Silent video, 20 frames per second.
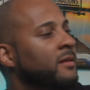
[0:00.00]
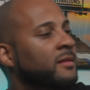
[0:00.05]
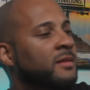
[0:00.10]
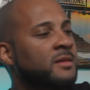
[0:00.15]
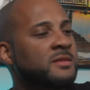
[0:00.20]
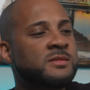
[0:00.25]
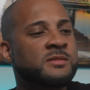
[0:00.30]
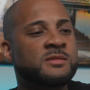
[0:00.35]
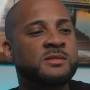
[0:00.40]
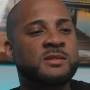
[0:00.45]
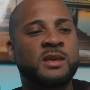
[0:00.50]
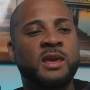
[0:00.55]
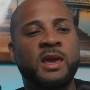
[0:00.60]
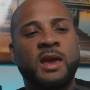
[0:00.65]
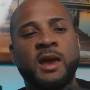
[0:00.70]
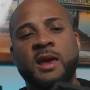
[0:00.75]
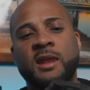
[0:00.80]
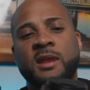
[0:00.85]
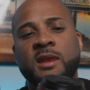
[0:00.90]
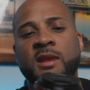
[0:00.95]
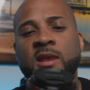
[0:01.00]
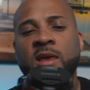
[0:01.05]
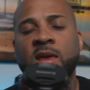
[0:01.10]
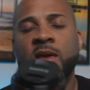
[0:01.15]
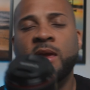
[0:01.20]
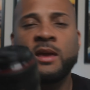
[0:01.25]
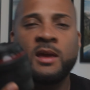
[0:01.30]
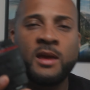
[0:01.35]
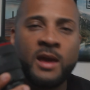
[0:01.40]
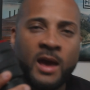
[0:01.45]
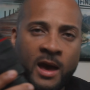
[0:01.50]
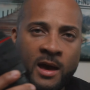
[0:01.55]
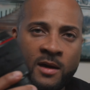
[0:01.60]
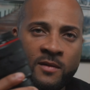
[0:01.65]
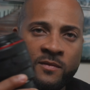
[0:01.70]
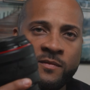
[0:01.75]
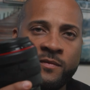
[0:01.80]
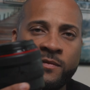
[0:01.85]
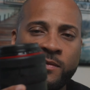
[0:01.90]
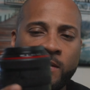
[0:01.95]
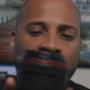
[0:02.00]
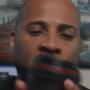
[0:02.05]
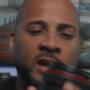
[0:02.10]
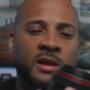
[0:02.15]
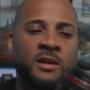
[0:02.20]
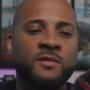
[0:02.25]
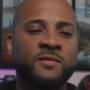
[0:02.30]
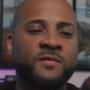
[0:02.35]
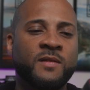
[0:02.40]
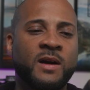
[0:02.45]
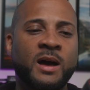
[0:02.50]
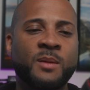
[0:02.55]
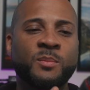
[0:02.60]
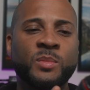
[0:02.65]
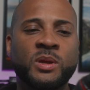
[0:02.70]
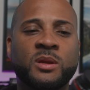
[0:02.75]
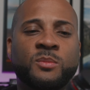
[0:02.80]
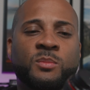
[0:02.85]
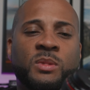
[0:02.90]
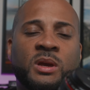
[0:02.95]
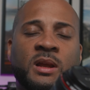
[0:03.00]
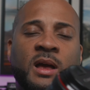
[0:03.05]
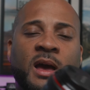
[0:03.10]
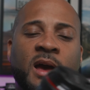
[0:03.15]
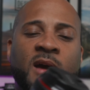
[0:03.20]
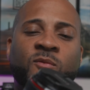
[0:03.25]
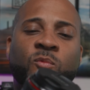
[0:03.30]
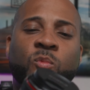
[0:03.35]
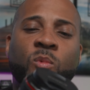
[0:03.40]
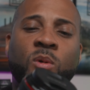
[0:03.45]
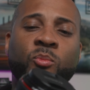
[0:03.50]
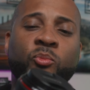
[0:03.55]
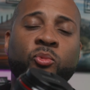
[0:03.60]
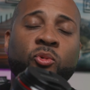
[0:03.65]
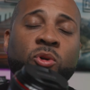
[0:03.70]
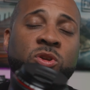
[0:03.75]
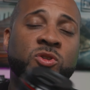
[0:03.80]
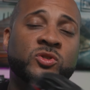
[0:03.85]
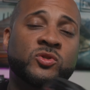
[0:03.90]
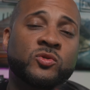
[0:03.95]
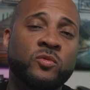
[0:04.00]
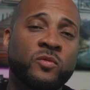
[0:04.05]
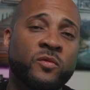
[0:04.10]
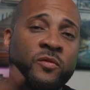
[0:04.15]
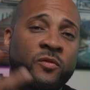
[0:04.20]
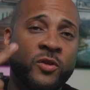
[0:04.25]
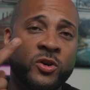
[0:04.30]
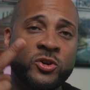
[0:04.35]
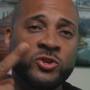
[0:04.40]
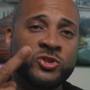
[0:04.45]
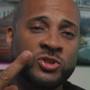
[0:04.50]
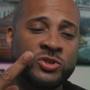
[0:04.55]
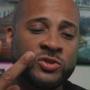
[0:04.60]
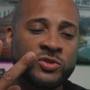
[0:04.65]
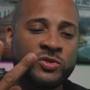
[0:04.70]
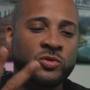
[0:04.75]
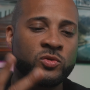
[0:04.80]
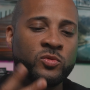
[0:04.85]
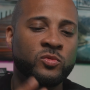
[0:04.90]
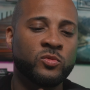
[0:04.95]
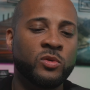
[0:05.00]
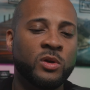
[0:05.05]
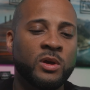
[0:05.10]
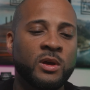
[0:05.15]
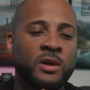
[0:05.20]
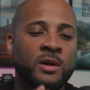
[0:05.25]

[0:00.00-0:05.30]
this is the Canon EF 85mm f1.2 version 2.